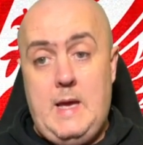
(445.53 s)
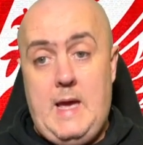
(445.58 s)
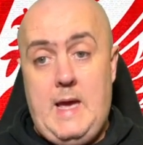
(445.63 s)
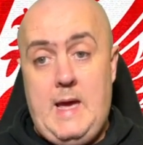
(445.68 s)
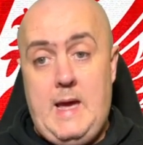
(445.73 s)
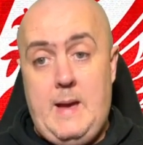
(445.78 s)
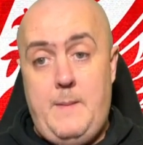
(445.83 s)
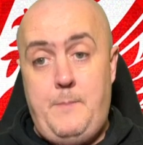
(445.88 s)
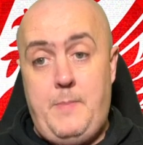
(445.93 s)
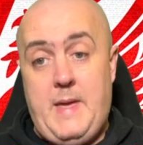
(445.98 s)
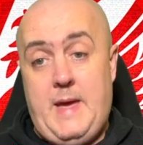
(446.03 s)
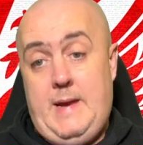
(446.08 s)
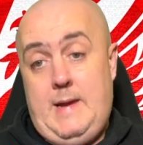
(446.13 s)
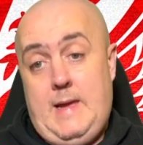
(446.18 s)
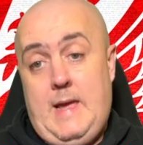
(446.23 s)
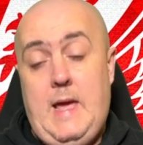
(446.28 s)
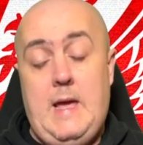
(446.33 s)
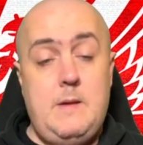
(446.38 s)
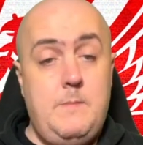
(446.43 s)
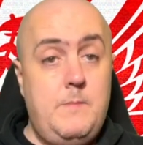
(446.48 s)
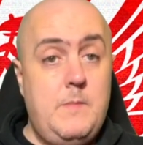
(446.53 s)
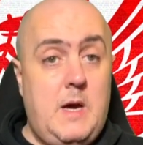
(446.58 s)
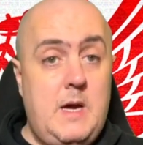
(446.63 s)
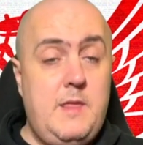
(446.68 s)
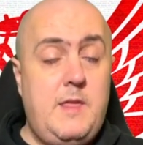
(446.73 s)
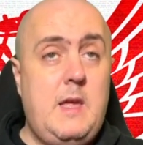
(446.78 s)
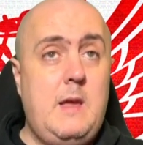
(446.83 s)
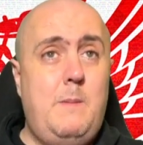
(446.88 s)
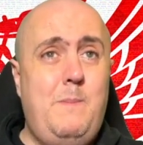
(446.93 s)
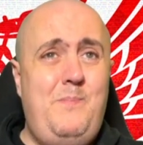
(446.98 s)
And again, I
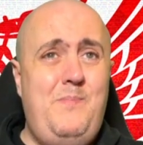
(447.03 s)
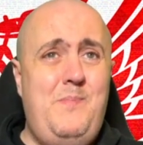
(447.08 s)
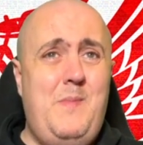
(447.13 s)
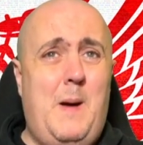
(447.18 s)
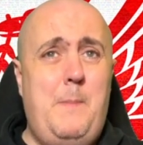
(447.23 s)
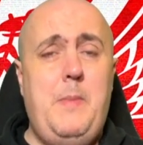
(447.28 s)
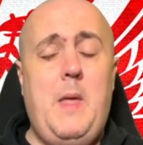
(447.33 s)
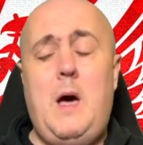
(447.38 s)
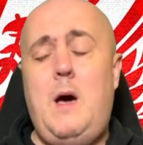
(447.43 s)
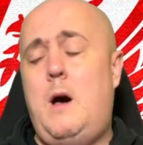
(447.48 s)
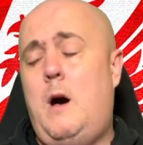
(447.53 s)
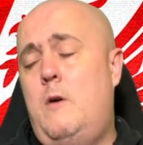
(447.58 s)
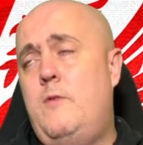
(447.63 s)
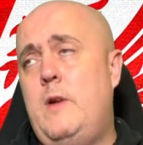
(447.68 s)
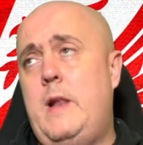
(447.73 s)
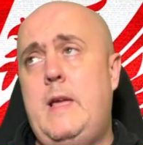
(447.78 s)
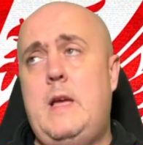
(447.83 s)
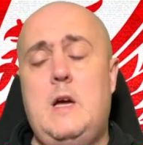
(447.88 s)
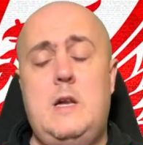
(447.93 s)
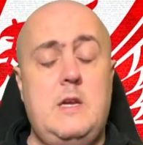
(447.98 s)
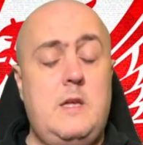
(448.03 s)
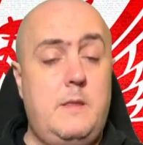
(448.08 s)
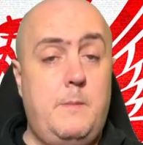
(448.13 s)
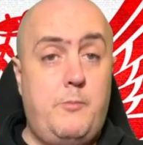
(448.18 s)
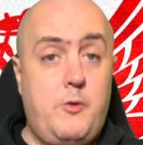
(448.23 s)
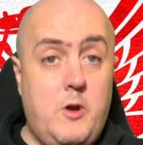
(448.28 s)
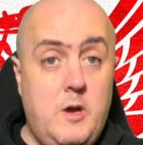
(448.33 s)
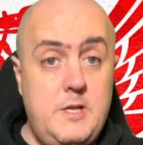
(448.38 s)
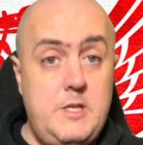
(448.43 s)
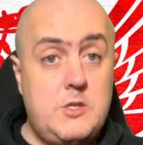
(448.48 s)
think I'm not overly gone on the
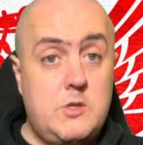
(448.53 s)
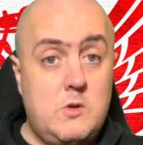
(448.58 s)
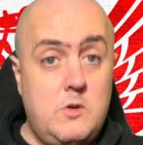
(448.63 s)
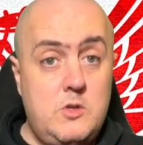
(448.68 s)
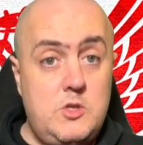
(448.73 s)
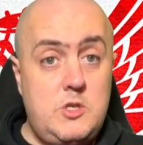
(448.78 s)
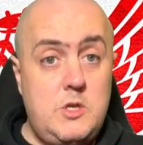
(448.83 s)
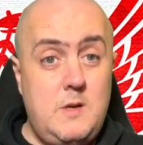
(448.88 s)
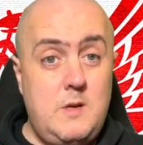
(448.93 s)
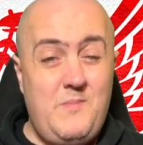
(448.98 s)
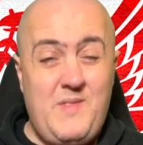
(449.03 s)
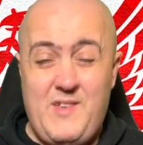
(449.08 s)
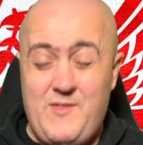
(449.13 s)
price structure.